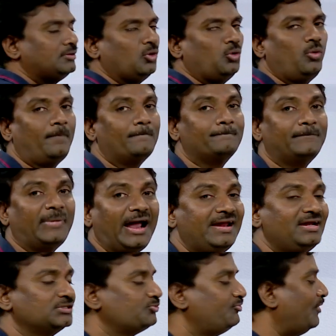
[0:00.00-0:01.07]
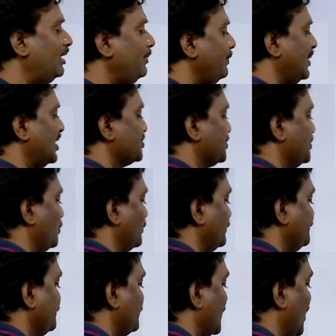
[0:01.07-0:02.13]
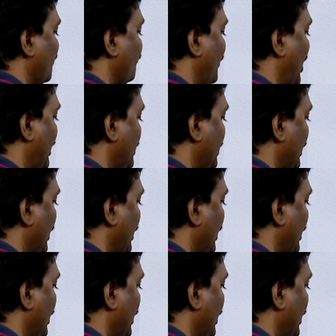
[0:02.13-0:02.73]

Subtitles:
to minus 1 plus 2, 1.